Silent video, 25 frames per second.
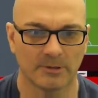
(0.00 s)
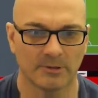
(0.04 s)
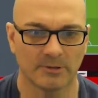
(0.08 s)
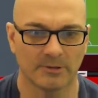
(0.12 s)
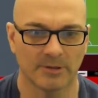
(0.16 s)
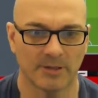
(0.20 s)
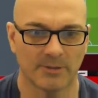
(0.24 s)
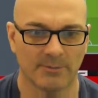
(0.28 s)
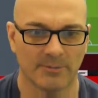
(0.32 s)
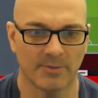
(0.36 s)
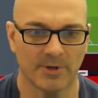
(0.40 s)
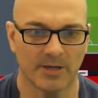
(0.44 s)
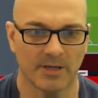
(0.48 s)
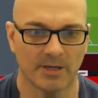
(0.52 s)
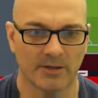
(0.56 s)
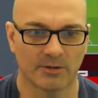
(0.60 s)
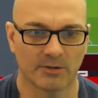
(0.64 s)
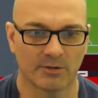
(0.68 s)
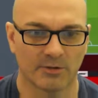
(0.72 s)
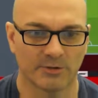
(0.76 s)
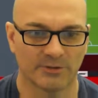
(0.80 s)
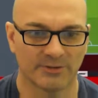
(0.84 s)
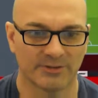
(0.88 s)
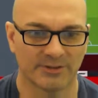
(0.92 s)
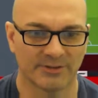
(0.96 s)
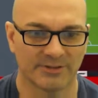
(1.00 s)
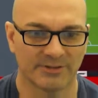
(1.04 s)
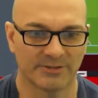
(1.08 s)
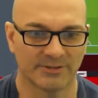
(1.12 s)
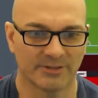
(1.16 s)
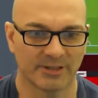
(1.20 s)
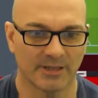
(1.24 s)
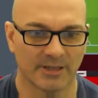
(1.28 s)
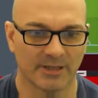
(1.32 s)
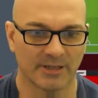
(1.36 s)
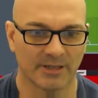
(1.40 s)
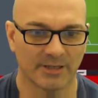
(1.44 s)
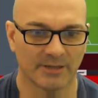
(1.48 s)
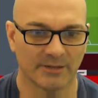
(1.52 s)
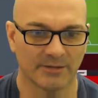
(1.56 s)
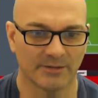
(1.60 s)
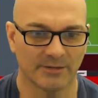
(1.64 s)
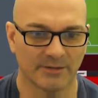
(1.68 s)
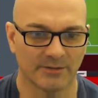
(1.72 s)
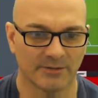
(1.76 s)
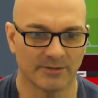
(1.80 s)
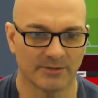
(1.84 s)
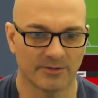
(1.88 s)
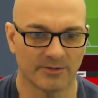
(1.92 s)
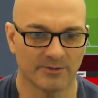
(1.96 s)
Dembele cuts inside.
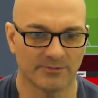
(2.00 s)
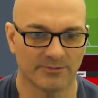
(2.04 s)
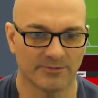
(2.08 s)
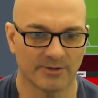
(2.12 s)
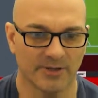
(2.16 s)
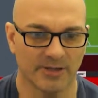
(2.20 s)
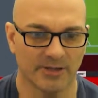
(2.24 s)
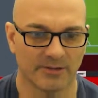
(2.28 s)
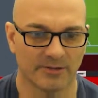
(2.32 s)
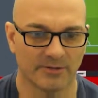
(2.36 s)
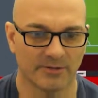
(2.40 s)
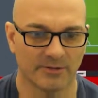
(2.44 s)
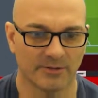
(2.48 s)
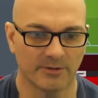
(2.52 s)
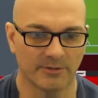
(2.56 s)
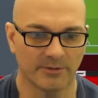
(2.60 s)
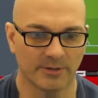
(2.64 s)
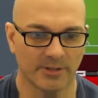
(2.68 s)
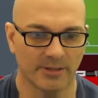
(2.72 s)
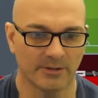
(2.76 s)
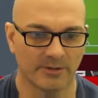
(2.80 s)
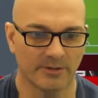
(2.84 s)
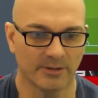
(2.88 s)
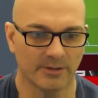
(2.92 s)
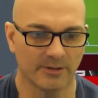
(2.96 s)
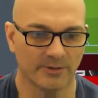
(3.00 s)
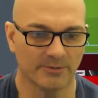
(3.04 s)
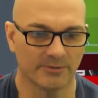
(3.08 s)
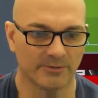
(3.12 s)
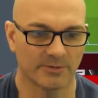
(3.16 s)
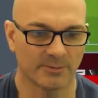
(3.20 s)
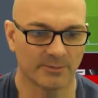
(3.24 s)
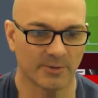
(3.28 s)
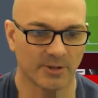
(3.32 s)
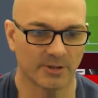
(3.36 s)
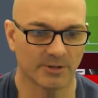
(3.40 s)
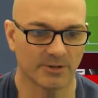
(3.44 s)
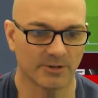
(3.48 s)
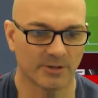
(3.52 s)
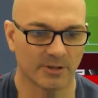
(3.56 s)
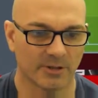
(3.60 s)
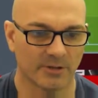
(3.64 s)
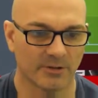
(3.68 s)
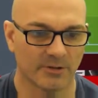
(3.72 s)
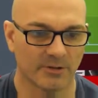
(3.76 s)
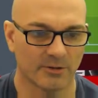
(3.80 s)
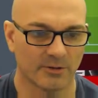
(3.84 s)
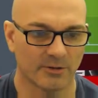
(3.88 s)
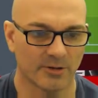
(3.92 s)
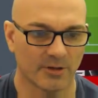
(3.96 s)
He's going to find Herrera to
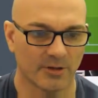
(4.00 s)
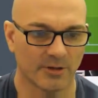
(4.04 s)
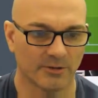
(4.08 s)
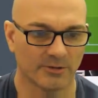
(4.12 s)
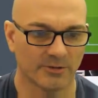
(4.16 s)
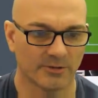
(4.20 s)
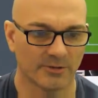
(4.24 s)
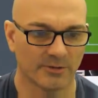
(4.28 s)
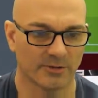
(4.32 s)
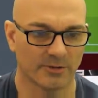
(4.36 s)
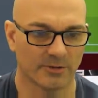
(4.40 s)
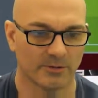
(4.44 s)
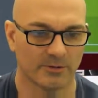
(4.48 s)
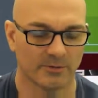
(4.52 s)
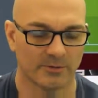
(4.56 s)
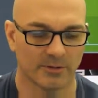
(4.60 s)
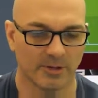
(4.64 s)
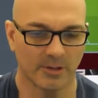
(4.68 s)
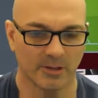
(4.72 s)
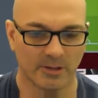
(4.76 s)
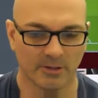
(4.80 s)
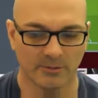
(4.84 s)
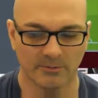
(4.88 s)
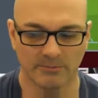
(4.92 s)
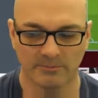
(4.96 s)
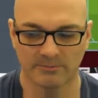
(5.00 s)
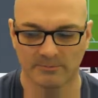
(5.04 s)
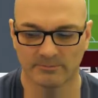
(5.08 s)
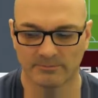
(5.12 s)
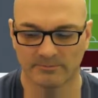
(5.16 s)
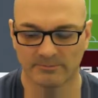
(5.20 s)
Martial. Cross. No.